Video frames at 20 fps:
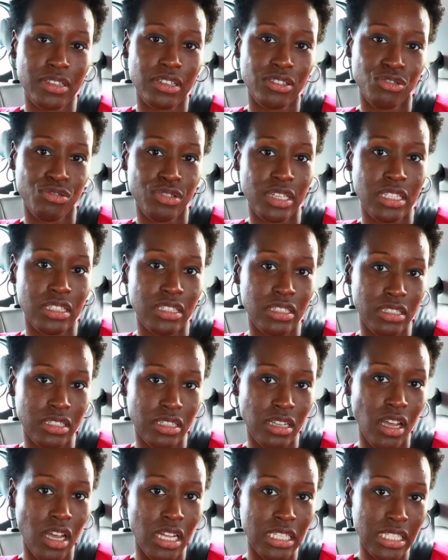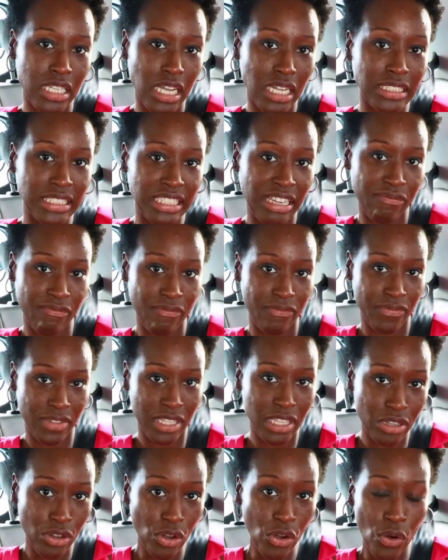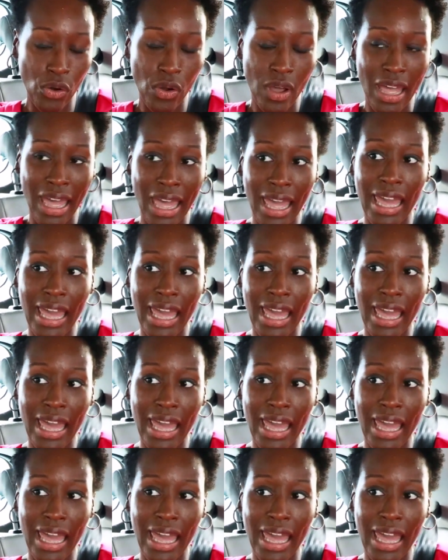because you get to touch and feel,